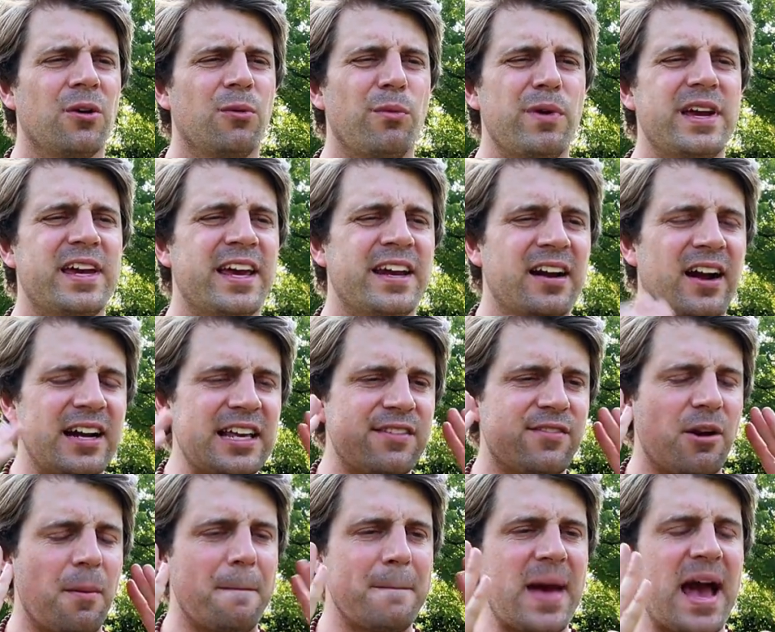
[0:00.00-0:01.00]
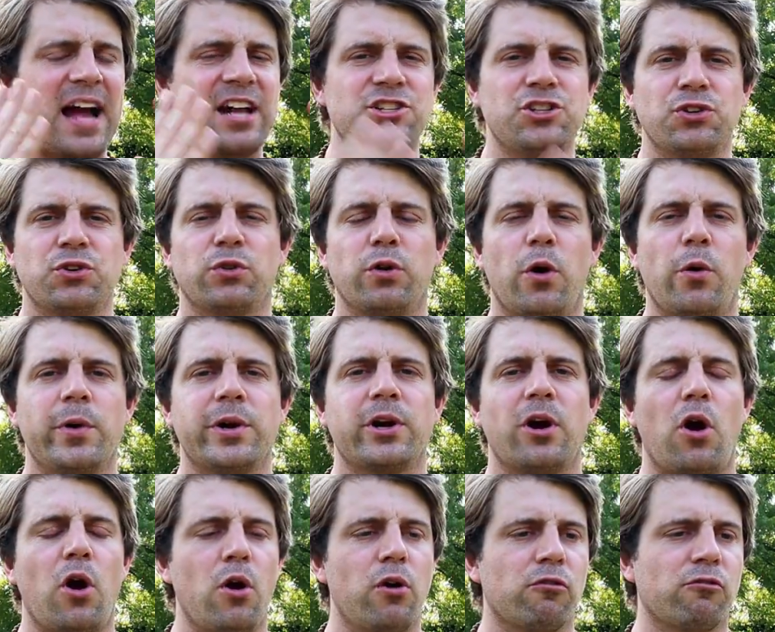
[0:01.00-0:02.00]
We cannot even imagine
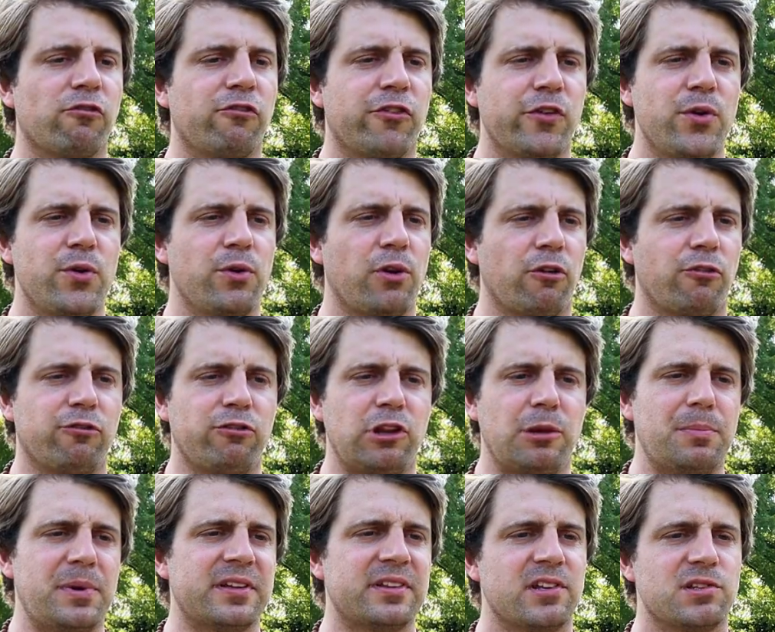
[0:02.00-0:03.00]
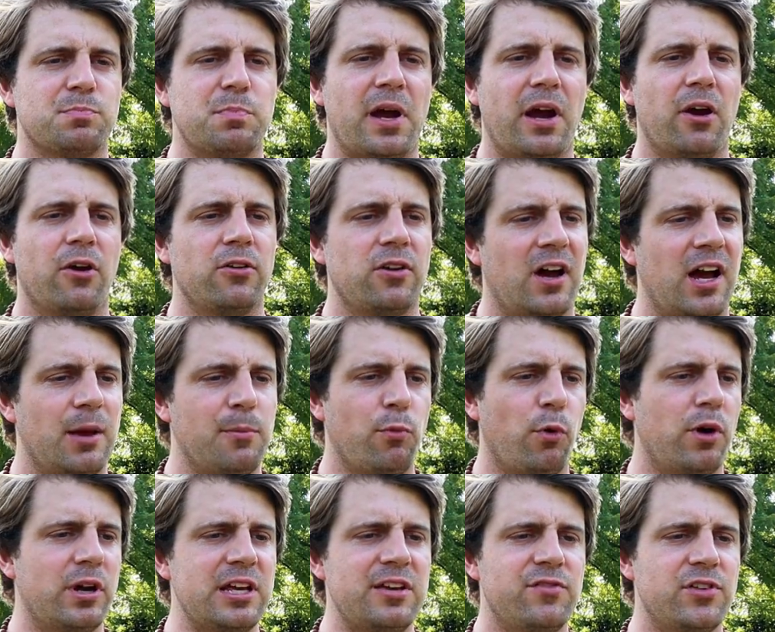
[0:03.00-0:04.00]
growing our own food or flipping this paradigm.
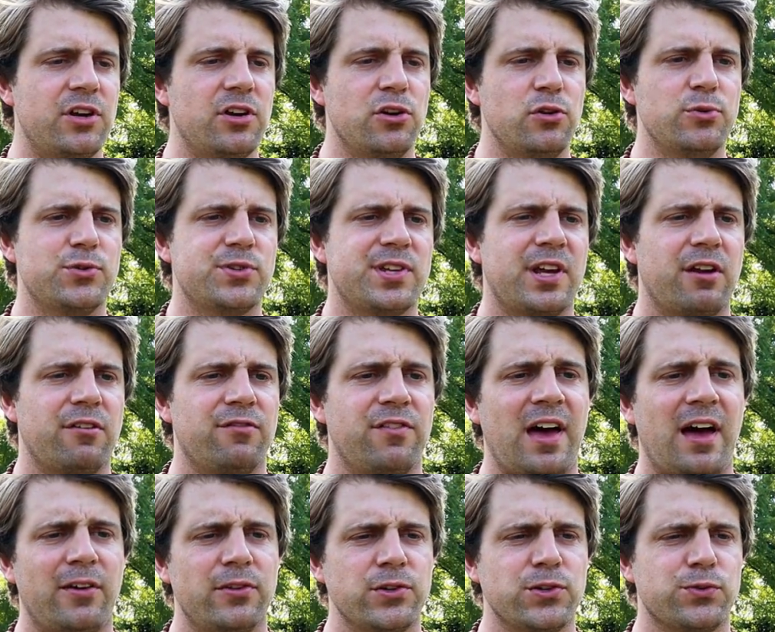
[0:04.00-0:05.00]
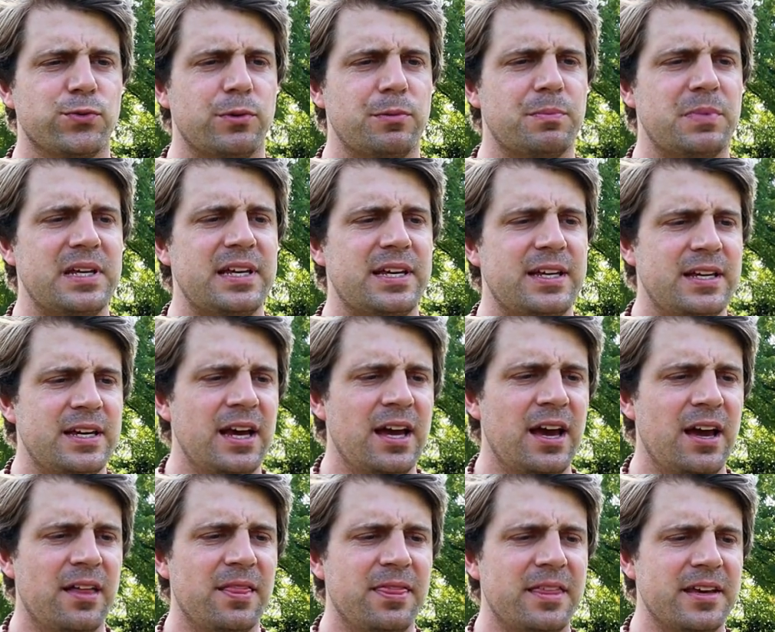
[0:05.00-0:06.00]
What even a new set of values would be?
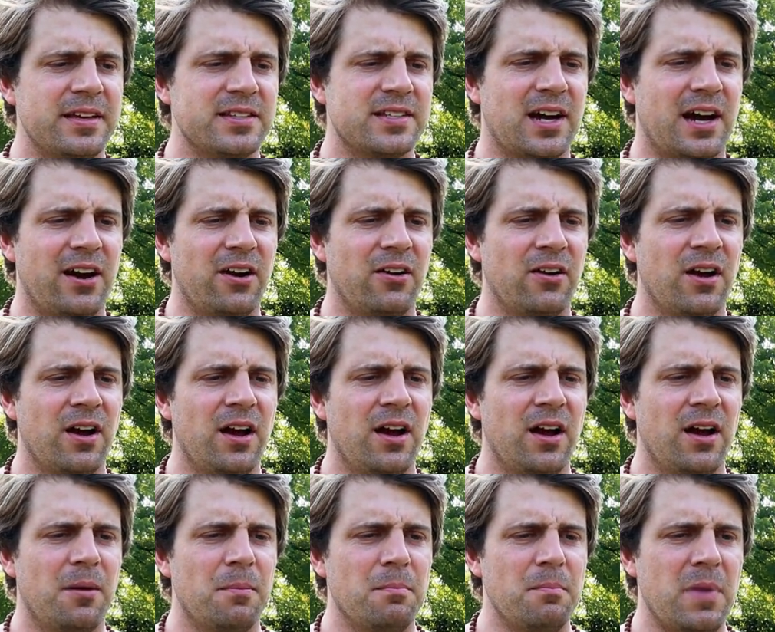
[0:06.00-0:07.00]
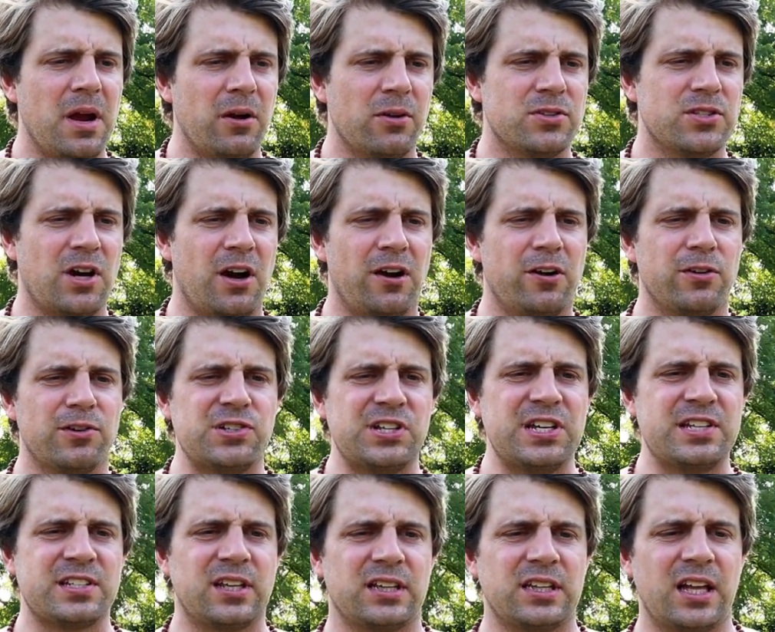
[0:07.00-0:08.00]
The entire
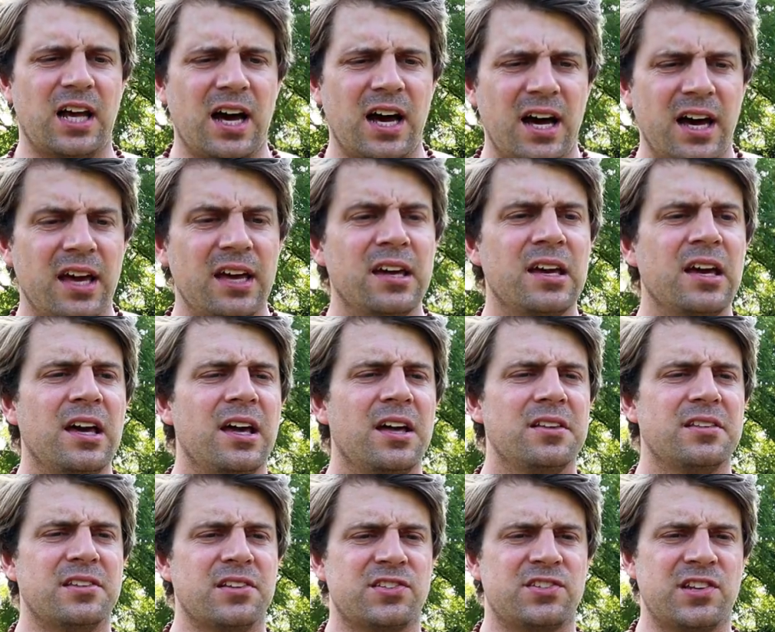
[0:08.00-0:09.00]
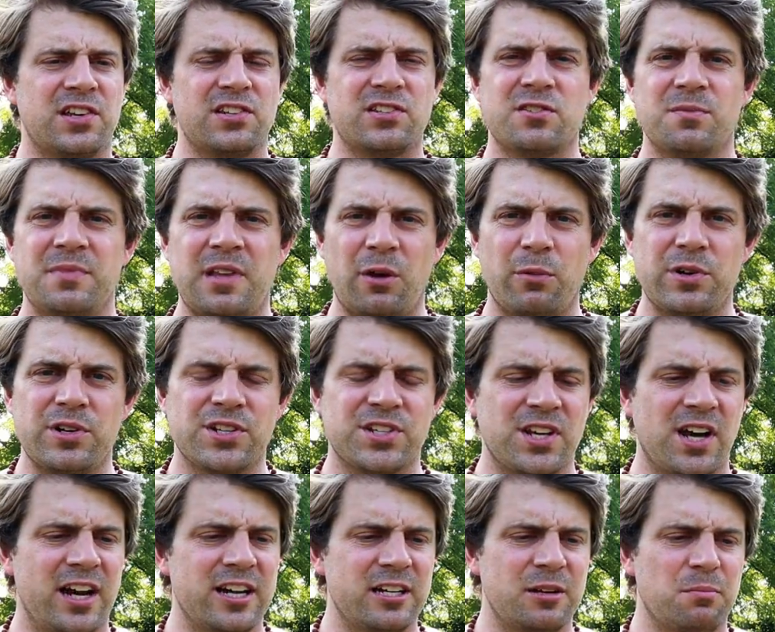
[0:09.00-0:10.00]
meritocracy is a lie. The system that we
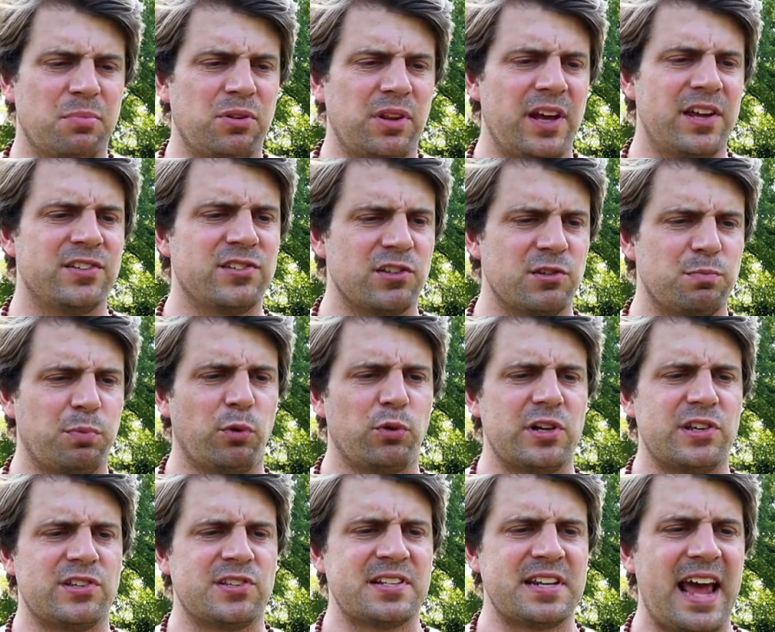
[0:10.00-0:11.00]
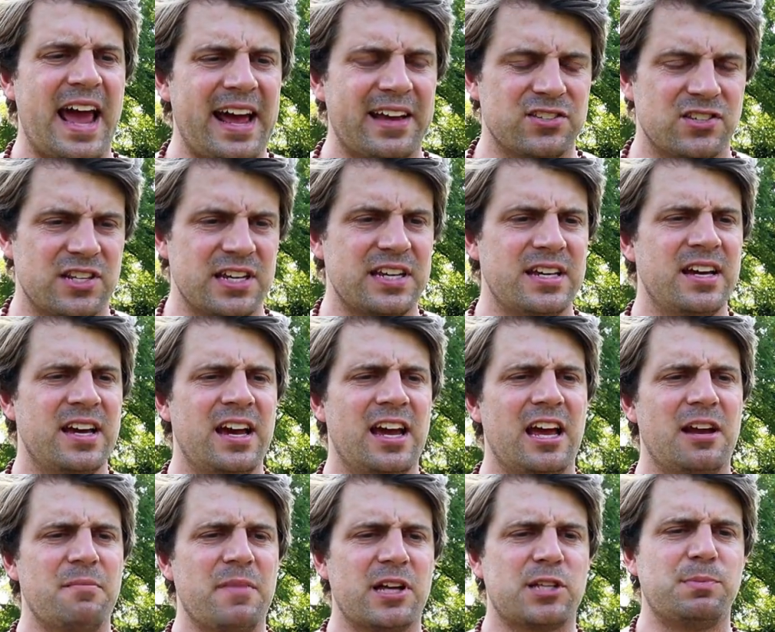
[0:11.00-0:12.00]
designed in place, it's nasty.
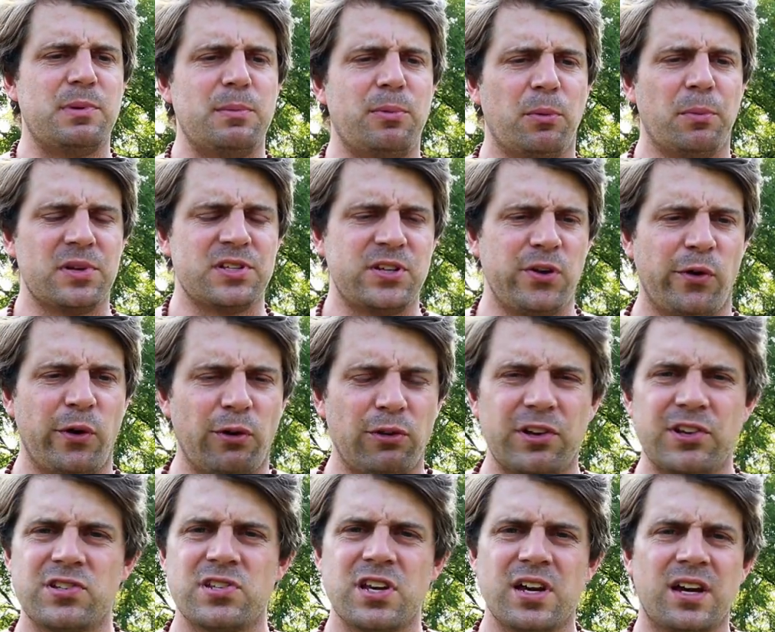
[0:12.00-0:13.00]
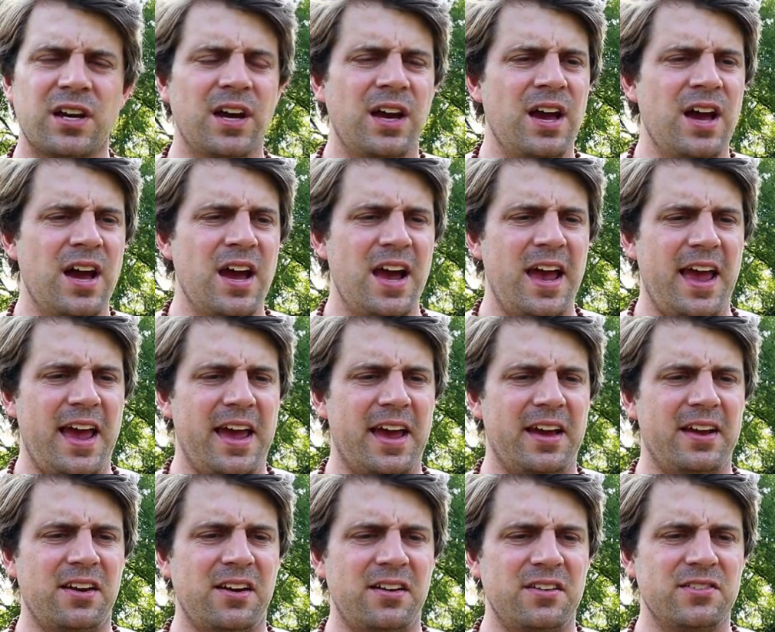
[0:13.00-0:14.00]
It makes people materialistic
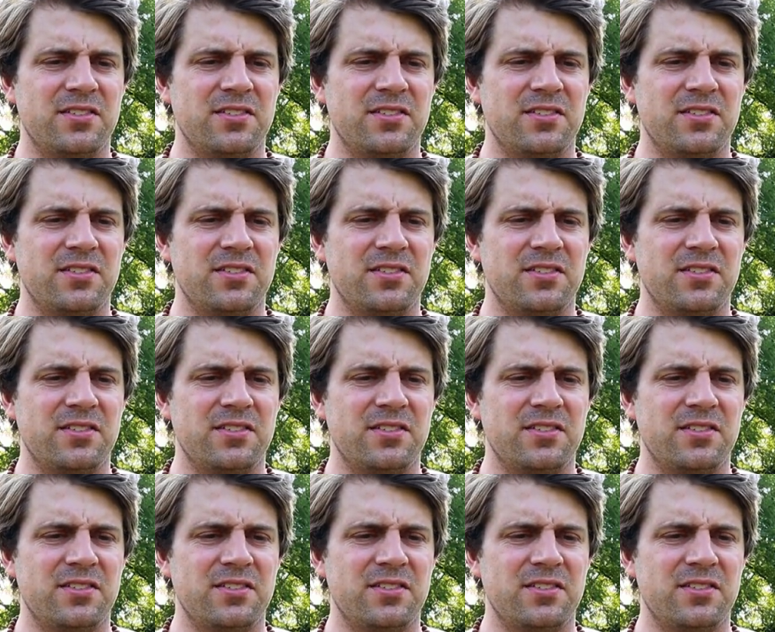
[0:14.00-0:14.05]
and